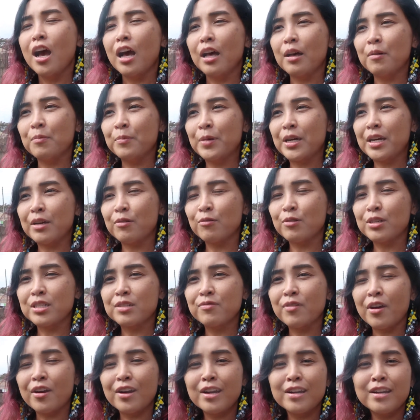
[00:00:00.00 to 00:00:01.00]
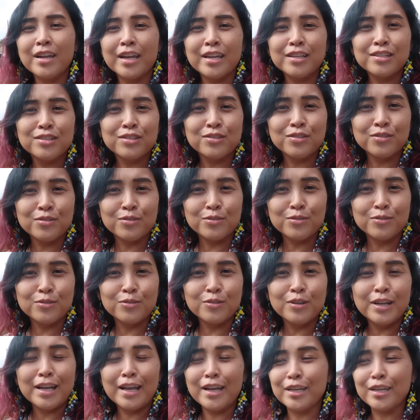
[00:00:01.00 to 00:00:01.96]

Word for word: um, but it was very nice to